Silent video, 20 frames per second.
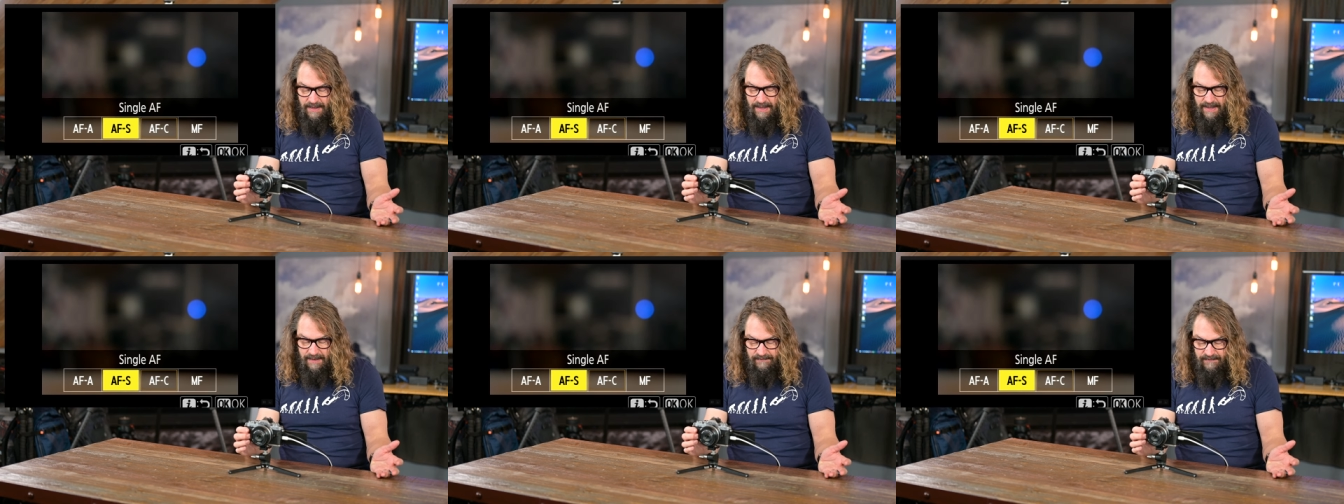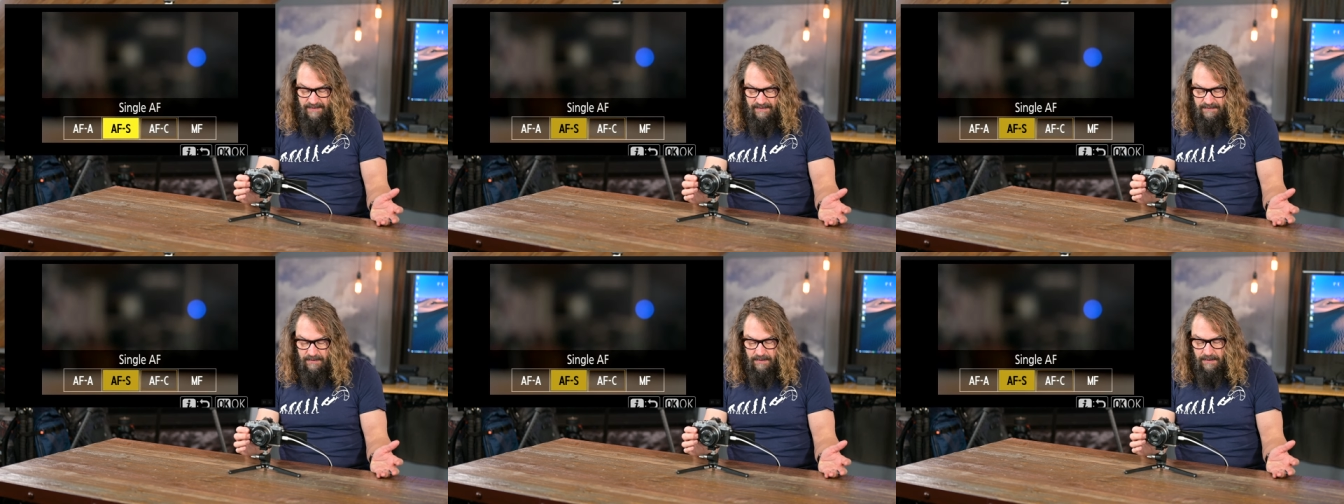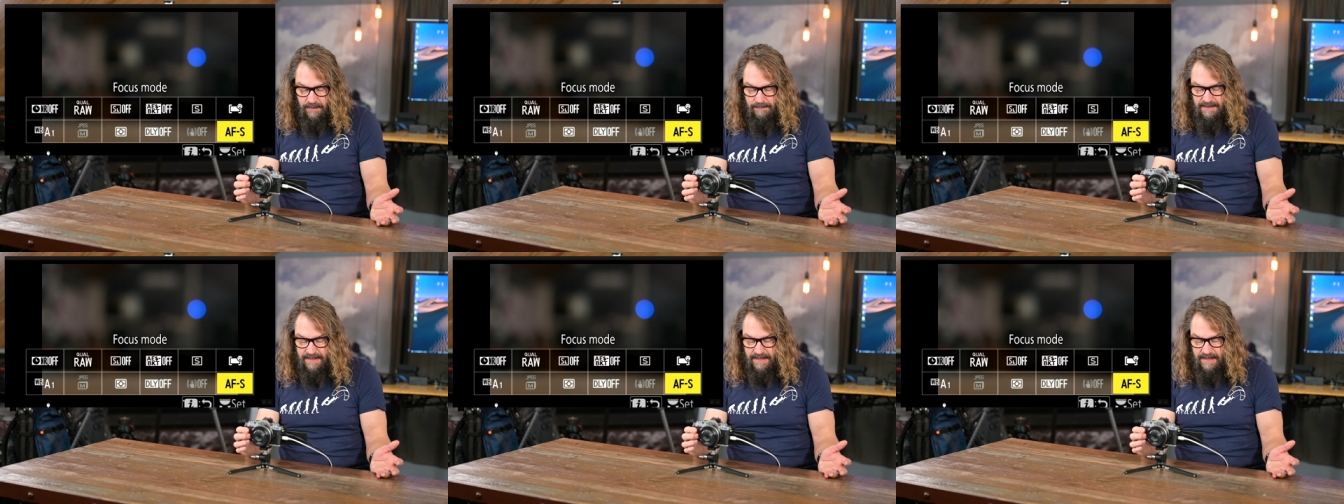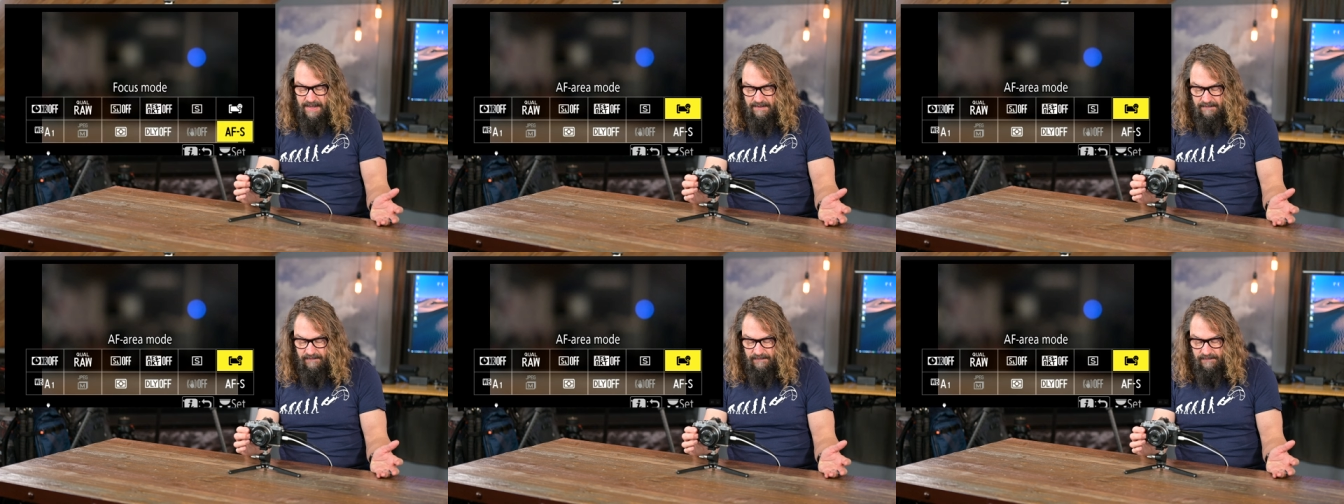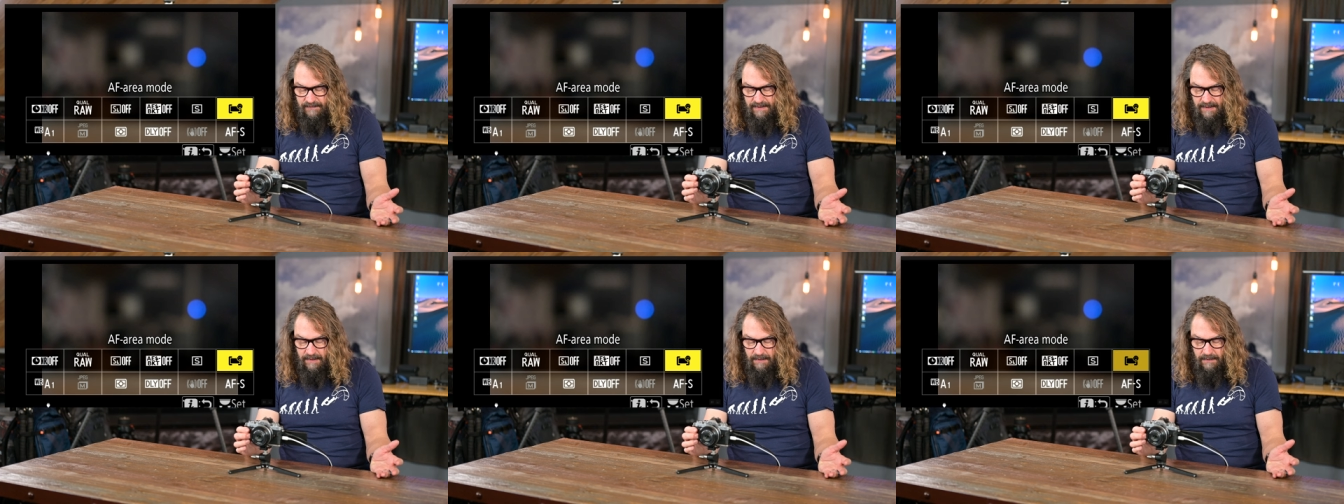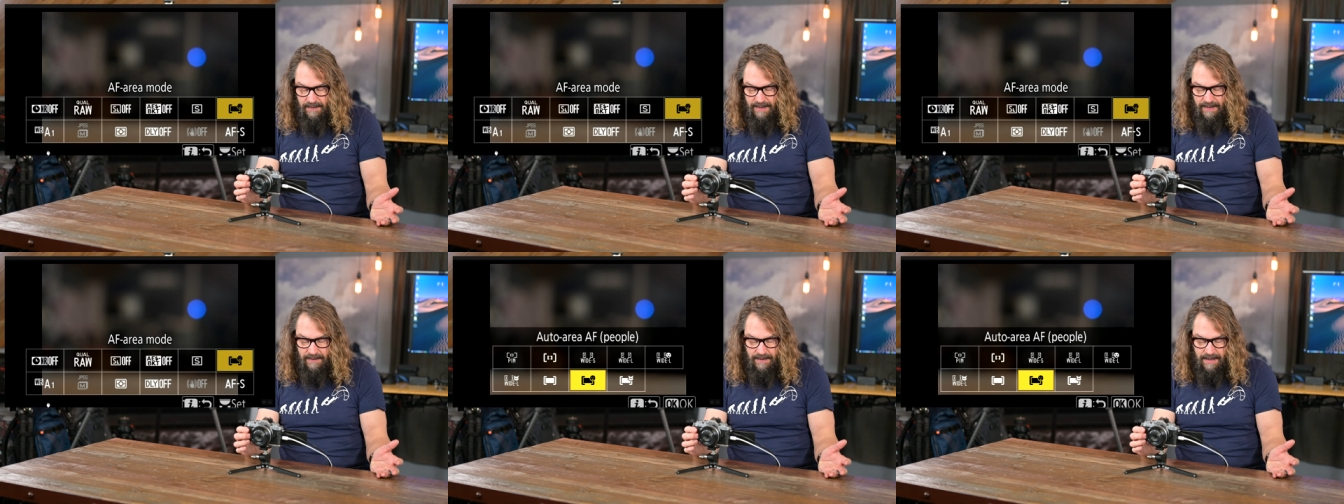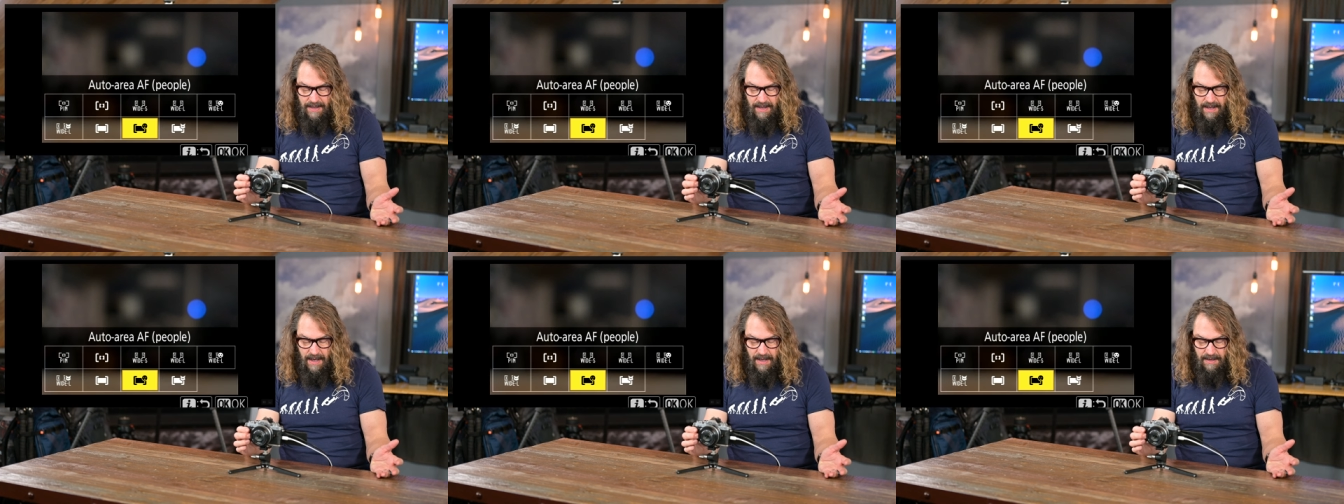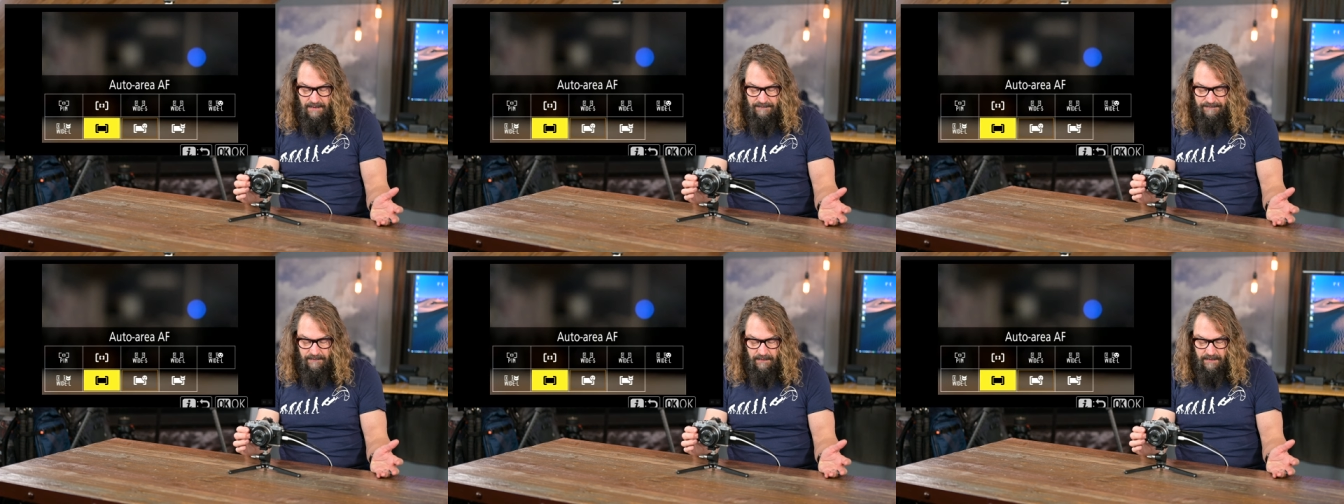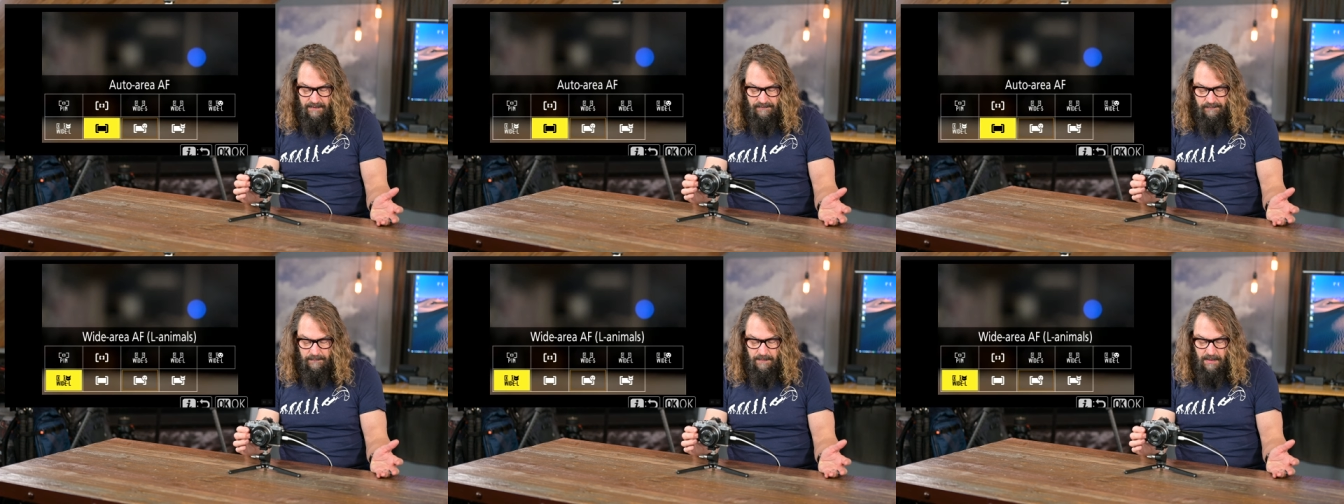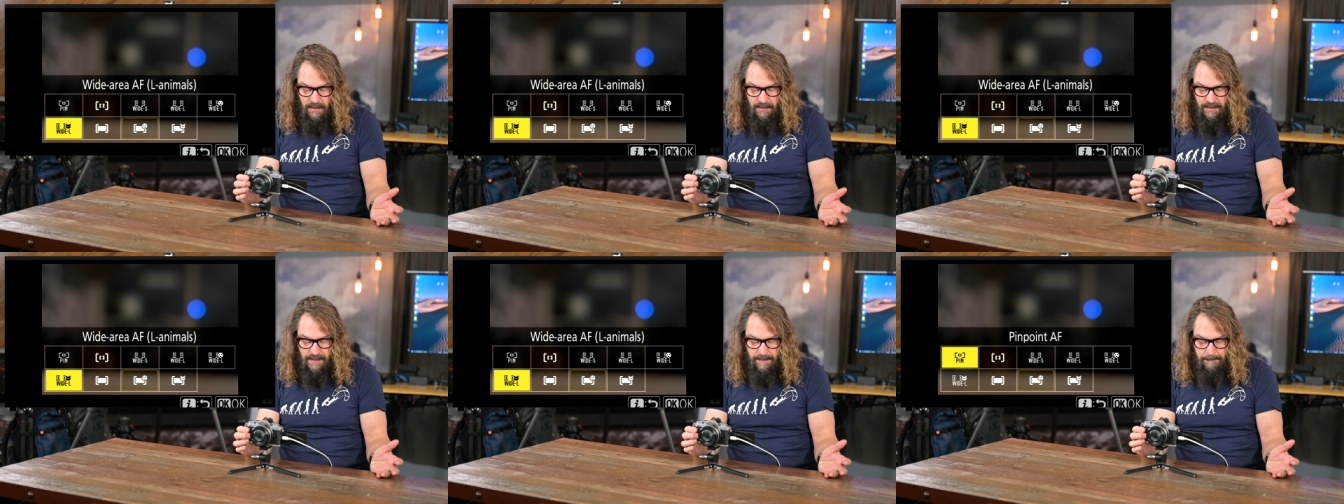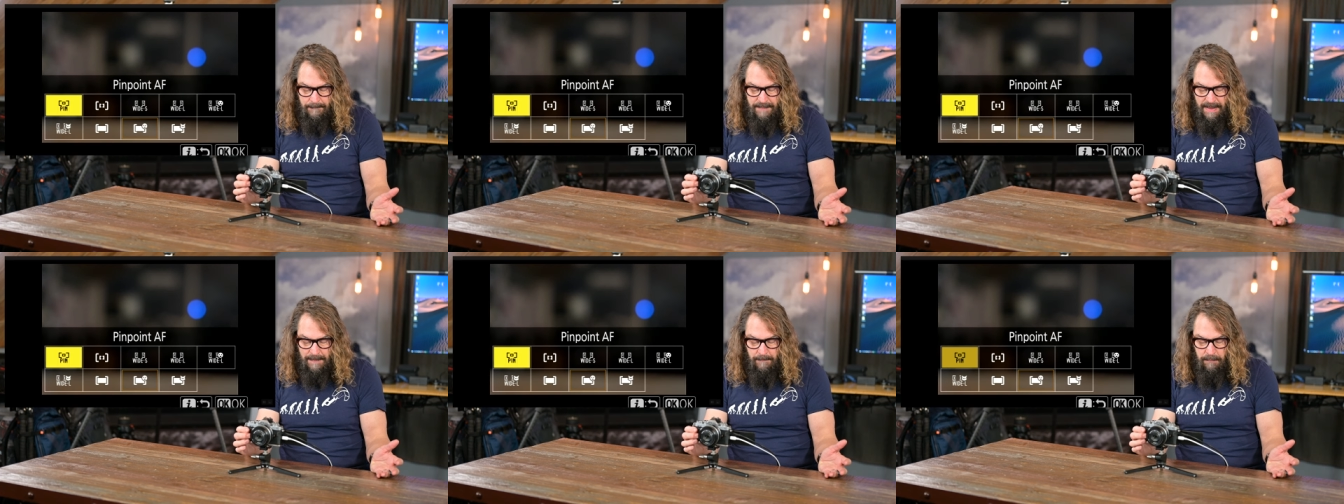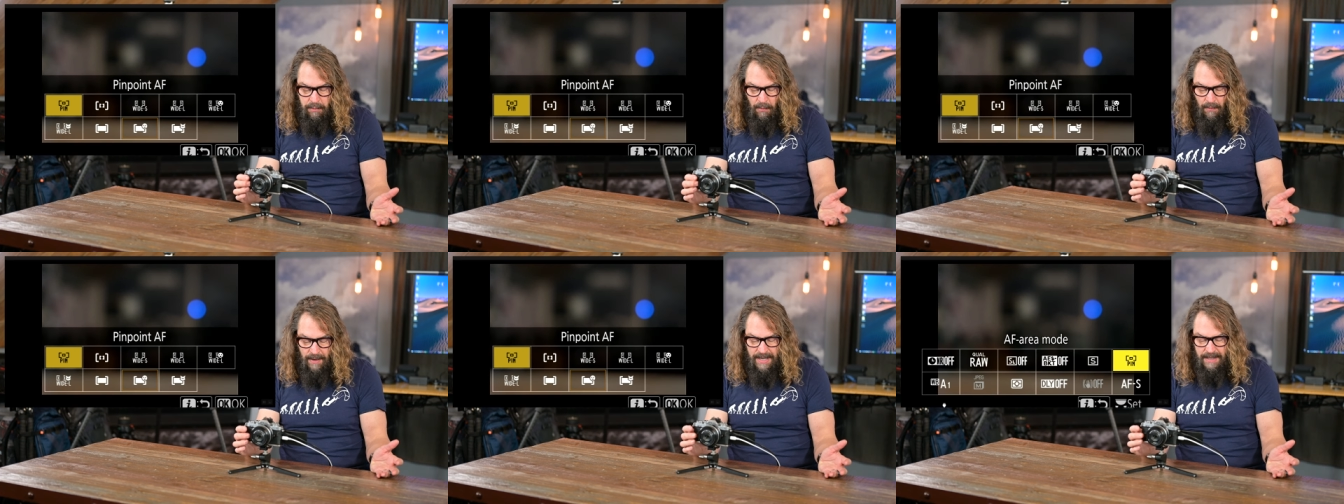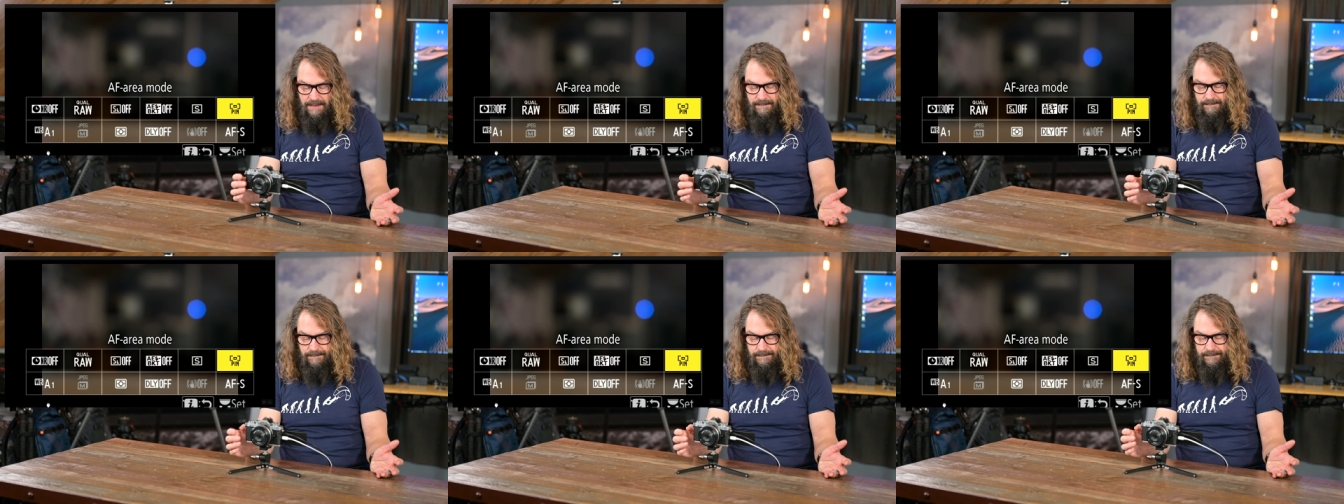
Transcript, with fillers: it's either going to be in single area autofocus mode at pinpoint.